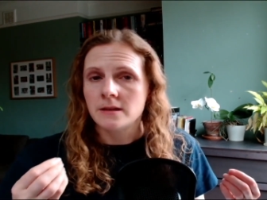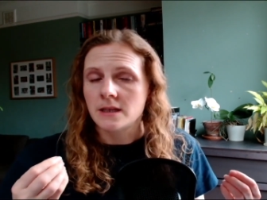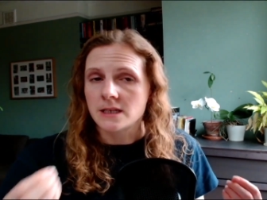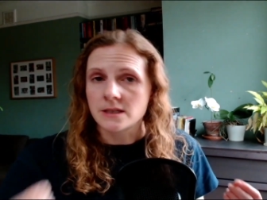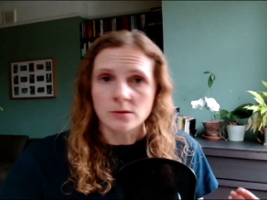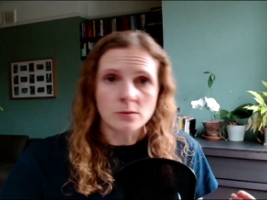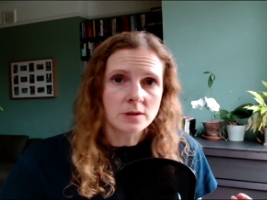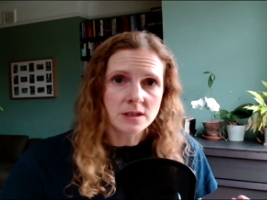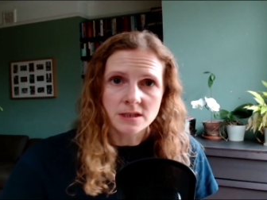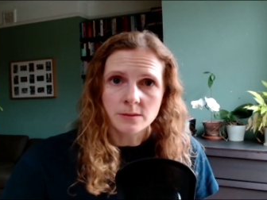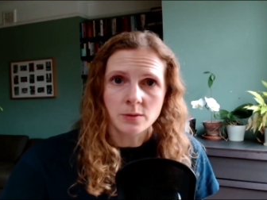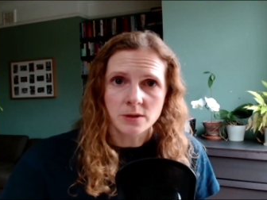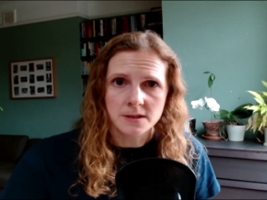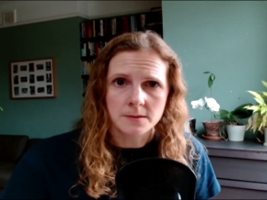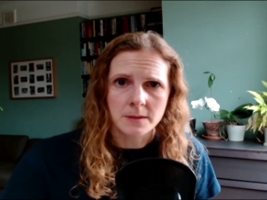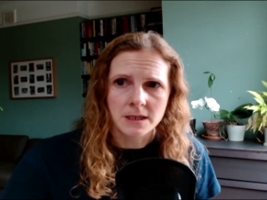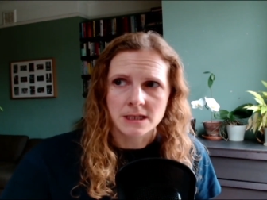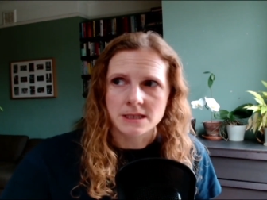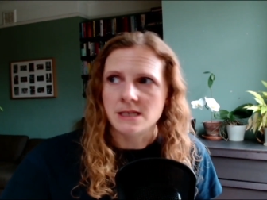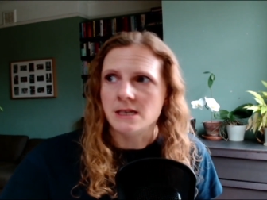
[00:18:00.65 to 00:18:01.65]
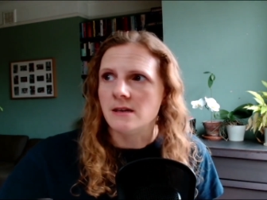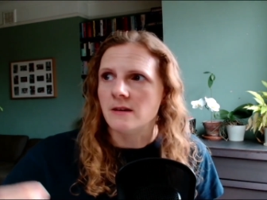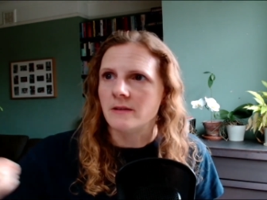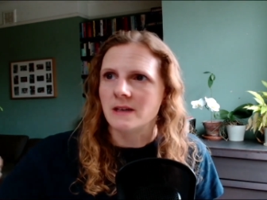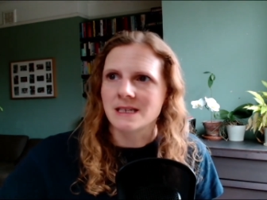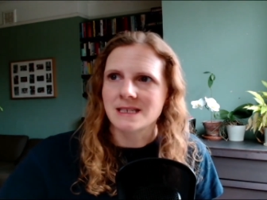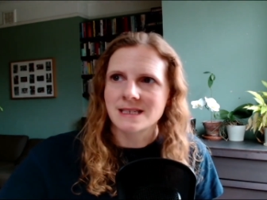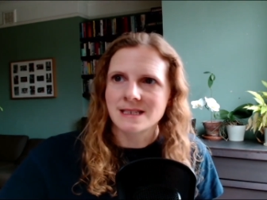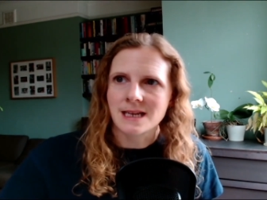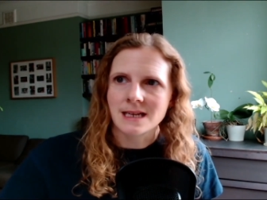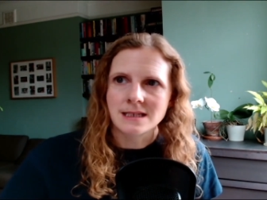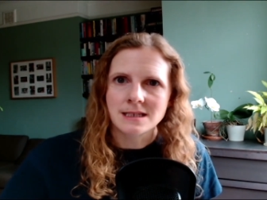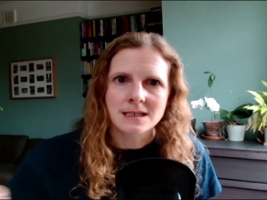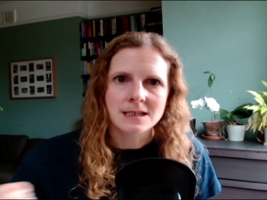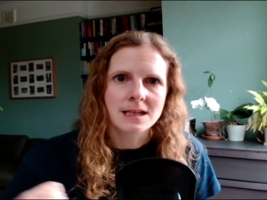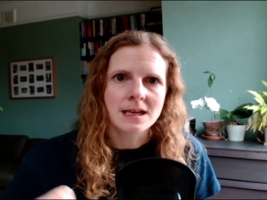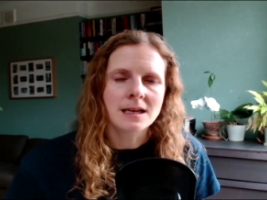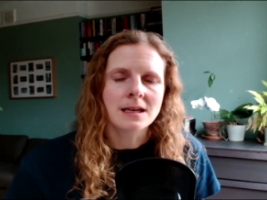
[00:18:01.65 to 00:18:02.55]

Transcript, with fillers: There's always the possibility of extending